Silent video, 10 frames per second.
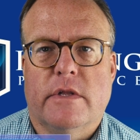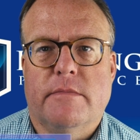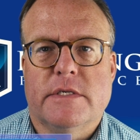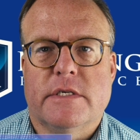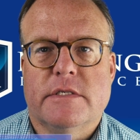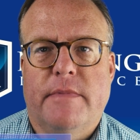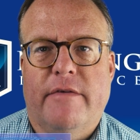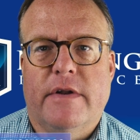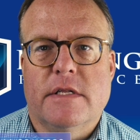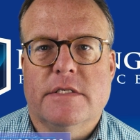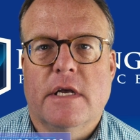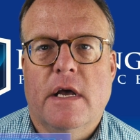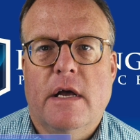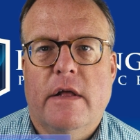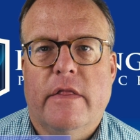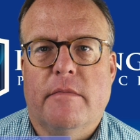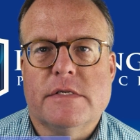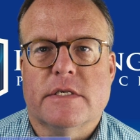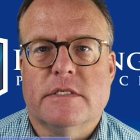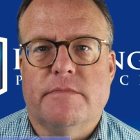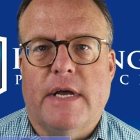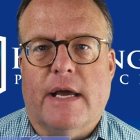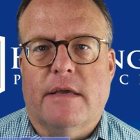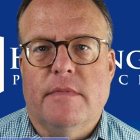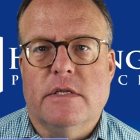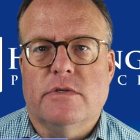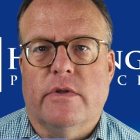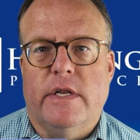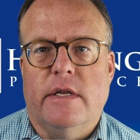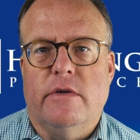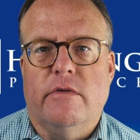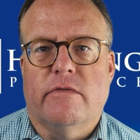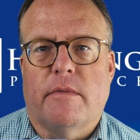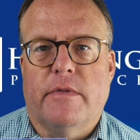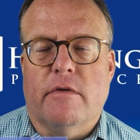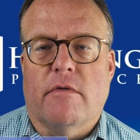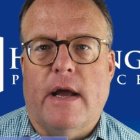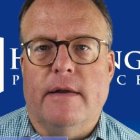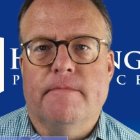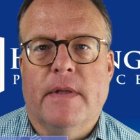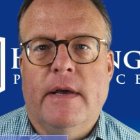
They're missing some evidence, they're missing some documents, or they didn't do something right.